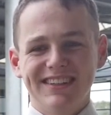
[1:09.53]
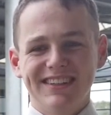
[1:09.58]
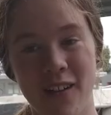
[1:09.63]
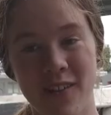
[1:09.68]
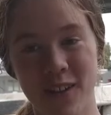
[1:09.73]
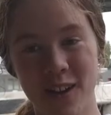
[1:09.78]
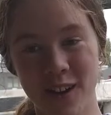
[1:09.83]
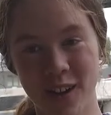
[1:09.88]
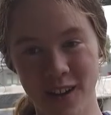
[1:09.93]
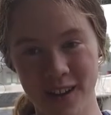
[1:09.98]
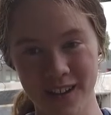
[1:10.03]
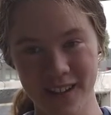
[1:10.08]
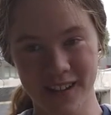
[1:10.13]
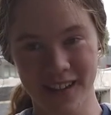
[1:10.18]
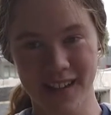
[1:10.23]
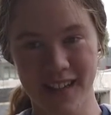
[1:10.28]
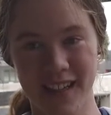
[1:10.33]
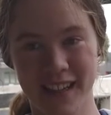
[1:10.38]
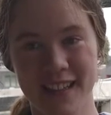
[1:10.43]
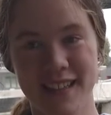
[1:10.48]
I want to go to
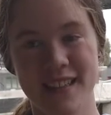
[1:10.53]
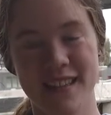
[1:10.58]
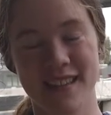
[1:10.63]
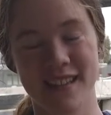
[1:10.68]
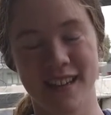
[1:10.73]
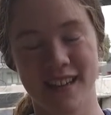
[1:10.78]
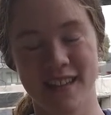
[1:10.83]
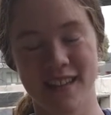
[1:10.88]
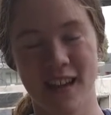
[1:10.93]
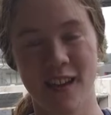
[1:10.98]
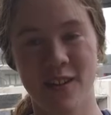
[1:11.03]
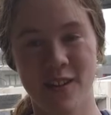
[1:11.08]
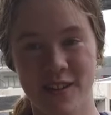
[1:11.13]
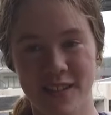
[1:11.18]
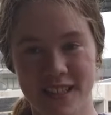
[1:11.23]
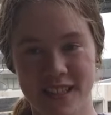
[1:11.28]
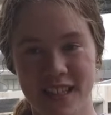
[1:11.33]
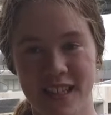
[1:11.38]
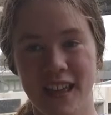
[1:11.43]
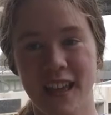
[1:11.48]
uni to study
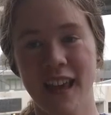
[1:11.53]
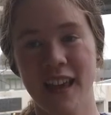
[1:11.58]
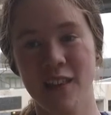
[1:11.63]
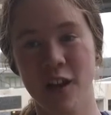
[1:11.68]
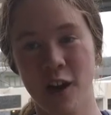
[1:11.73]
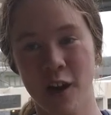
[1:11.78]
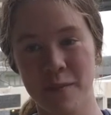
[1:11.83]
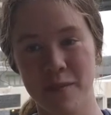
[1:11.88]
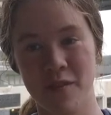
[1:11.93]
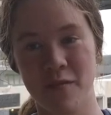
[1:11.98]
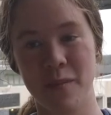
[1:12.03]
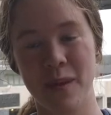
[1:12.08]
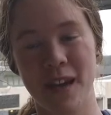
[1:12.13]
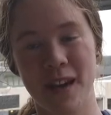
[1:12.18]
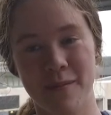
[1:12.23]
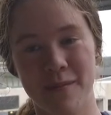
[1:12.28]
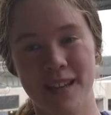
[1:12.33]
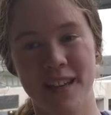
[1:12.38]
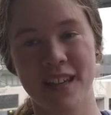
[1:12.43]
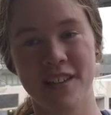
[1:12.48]
psychology in the hopes of
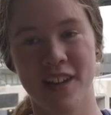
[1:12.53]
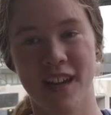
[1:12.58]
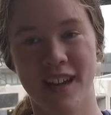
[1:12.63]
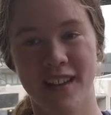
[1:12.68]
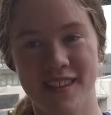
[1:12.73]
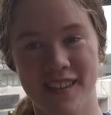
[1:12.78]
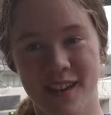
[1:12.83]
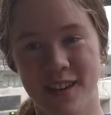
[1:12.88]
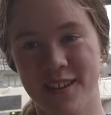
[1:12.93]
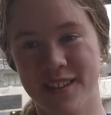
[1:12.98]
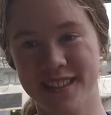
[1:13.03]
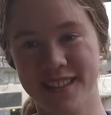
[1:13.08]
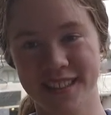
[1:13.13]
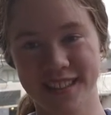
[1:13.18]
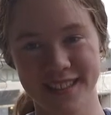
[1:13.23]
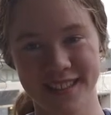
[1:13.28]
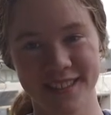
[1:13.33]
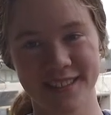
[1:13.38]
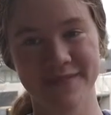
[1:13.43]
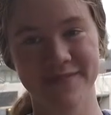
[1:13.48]
becoming a child
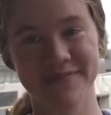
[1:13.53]
psychologist.